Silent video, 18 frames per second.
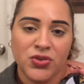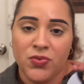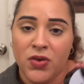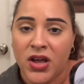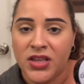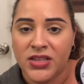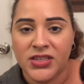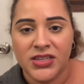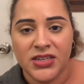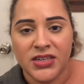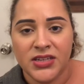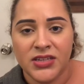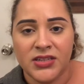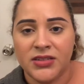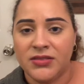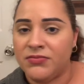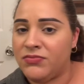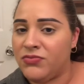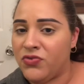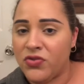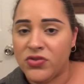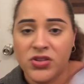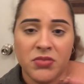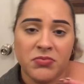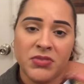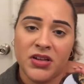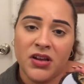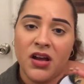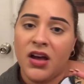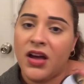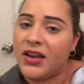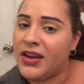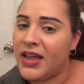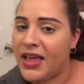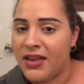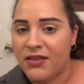want to throw something
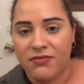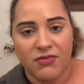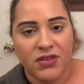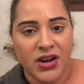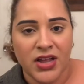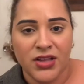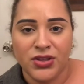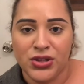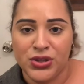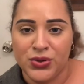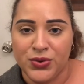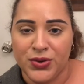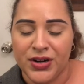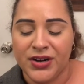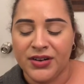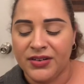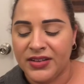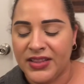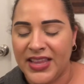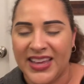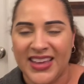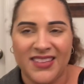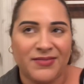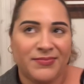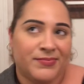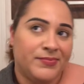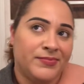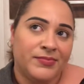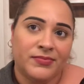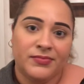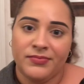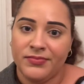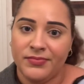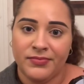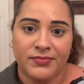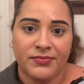on and run out the door. Like
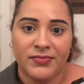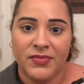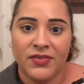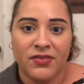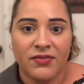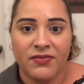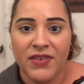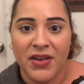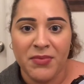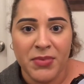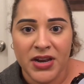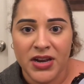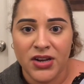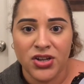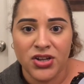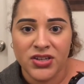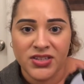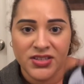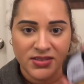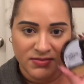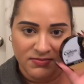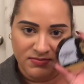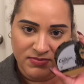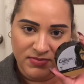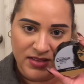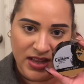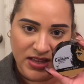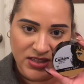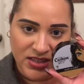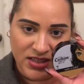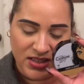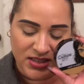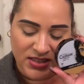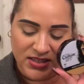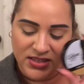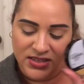5-minute looks, that's
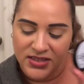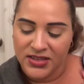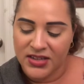this.